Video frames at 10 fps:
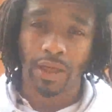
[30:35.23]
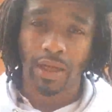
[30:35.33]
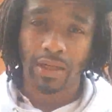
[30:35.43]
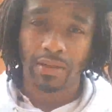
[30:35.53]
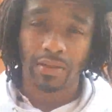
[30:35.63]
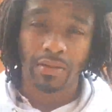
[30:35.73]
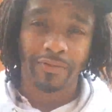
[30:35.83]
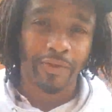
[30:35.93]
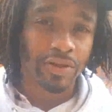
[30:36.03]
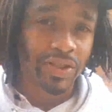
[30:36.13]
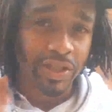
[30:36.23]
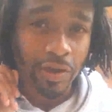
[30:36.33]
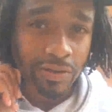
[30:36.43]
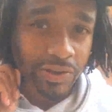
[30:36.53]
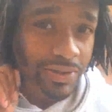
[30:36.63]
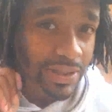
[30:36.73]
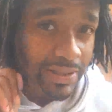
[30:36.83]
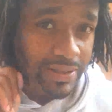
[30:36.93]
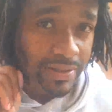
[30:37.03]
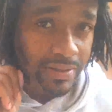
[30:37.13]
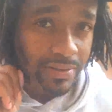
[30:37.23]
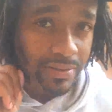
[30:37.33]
All right? First thing you're going to do is listen.